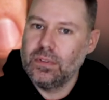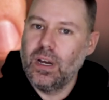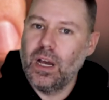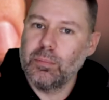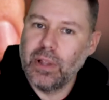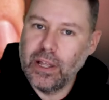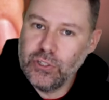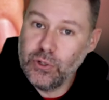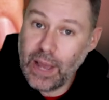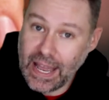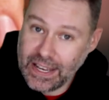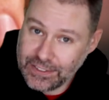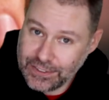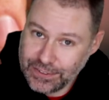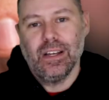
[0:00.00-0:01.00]
I'm glad you
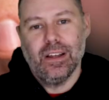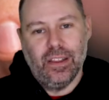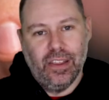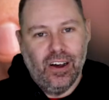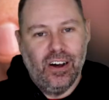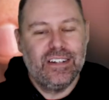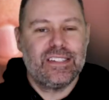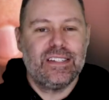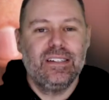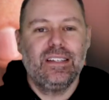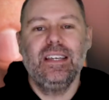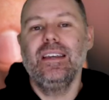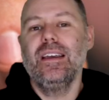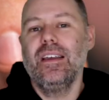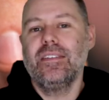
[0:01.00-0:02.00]
asked. The Haunted
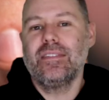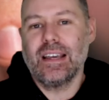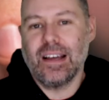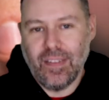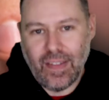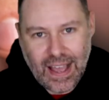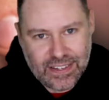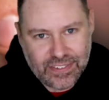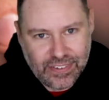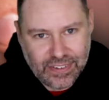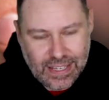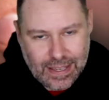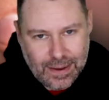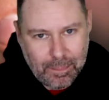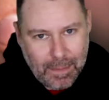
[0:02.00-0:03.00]
Key is a classic
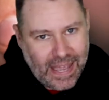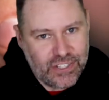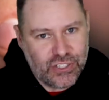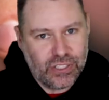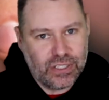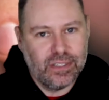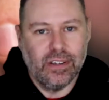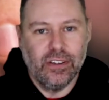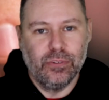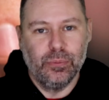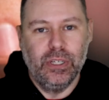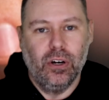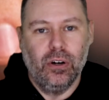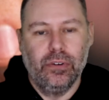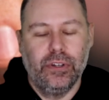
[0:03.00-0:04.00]
in magic, as we
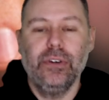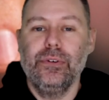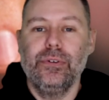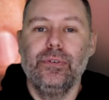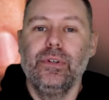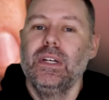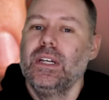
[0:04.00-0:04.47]
all know.